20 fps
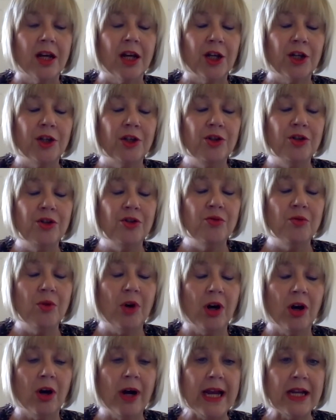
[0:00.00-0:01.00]
you
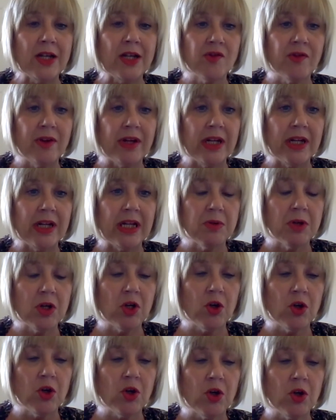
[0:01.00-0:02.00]
are entering into a
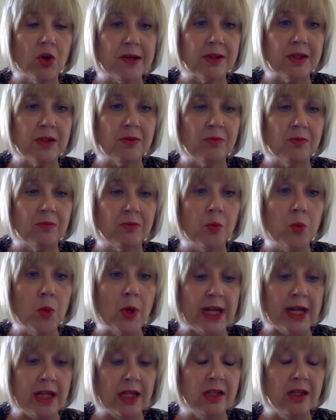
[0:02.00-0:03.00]
contract with them
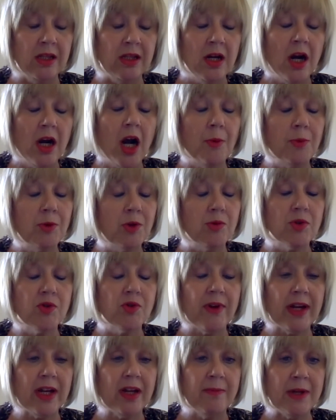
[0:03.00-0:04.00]
with, I would
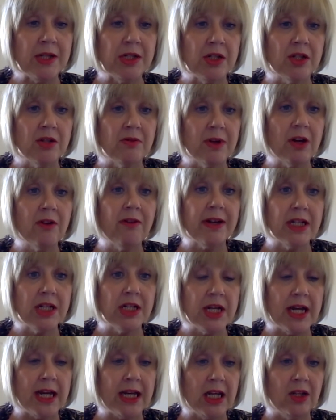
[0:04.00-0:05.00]
always recommend you do a credit
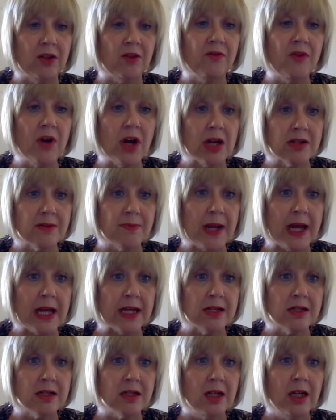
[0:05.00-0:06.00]
check in the first
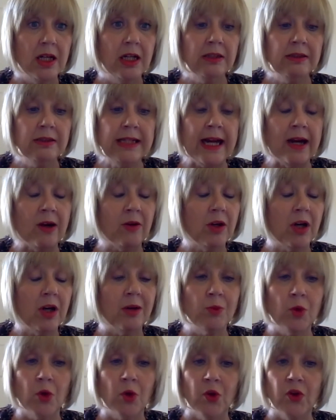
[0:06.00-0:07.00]
place. Now,
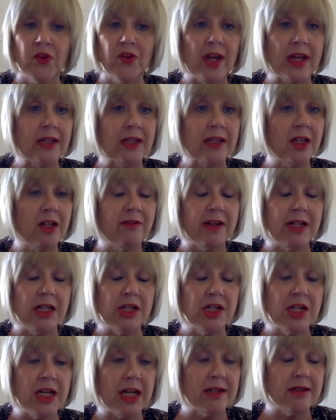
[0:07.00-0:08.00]
I'm not saying that
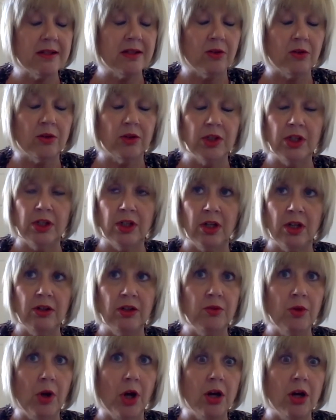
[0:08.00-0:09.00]
credit checks are,
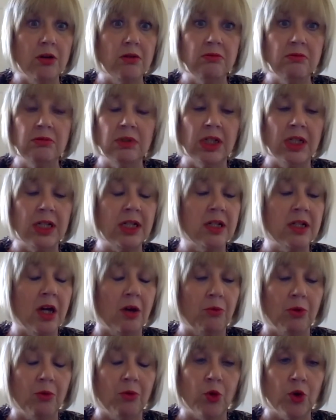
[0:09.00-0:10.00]
you only go
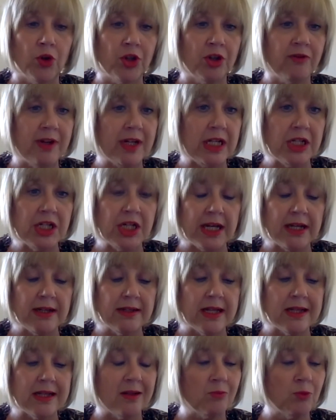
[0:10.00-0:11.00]
on what the credit check
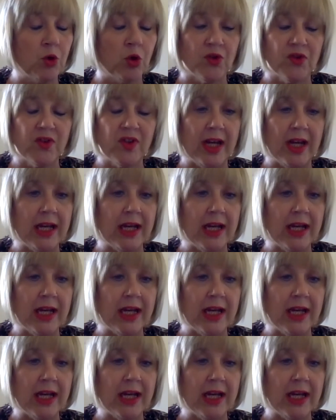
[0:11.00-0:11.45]
says. I'm not saying